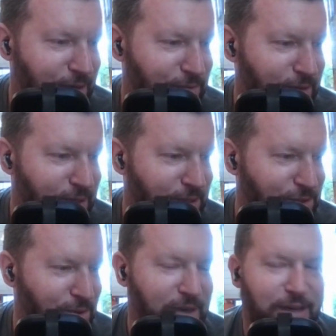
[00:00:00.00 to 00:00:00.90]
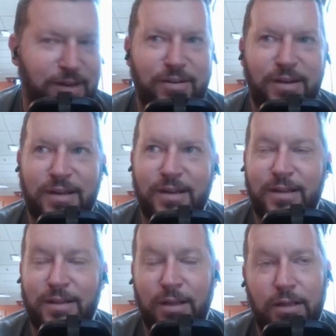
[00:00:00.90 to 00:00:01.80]
I really enjoyed hearing,
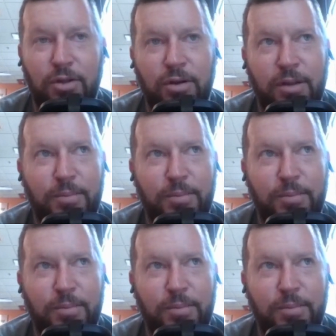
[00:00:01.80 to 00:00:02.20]
learning